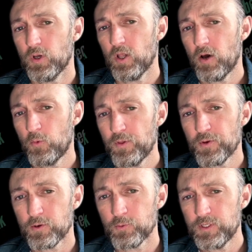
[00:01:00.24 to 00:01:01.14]
along with
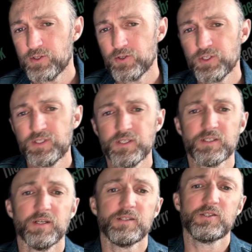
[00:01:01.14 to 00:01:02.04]
her research
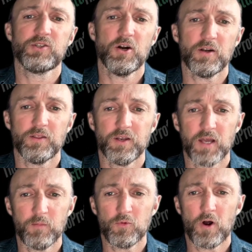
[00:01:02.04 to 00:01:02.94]
assistants, started the
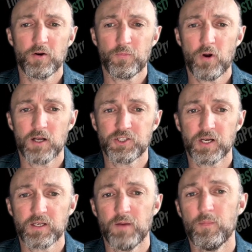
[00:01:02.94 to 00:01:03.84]
Night Marauder
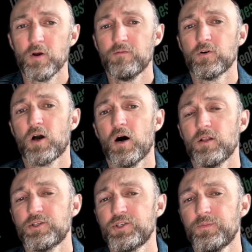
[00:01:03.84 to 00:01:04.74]
project at Maryville
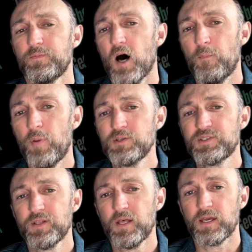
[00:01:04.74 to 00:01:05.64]
College. I'll post
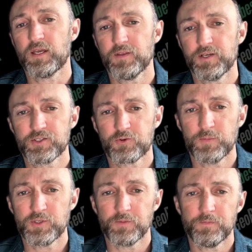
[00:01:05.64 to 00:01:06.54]
the link in the
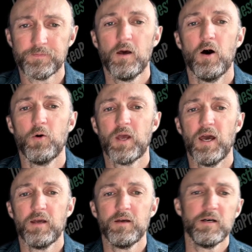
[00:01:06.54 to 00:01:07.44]
description.
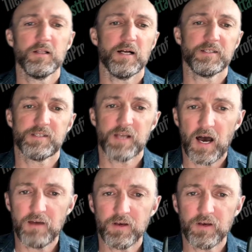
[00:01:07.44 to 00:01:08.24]
Okay, let's dive